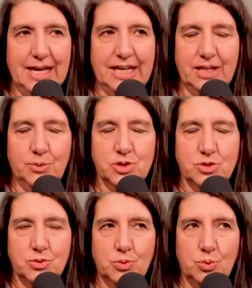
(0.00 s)
And it was
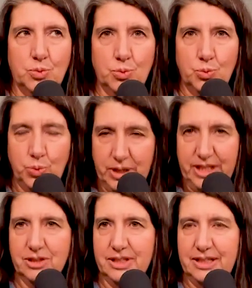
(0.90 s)

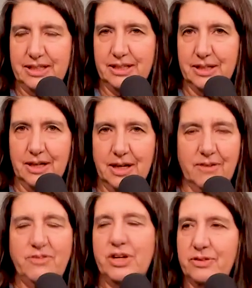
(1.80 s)
really a
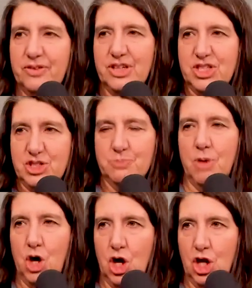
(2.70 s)
very, very
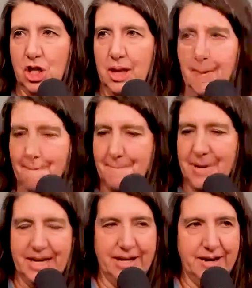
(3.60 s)
small
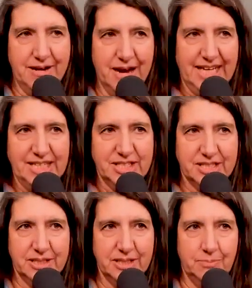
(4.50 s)
but
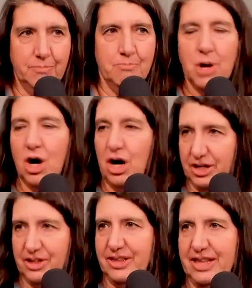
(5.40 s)
nice
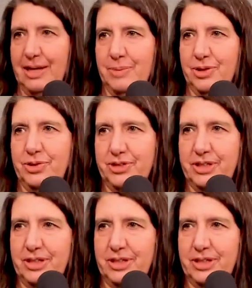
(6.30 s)
bond that they built.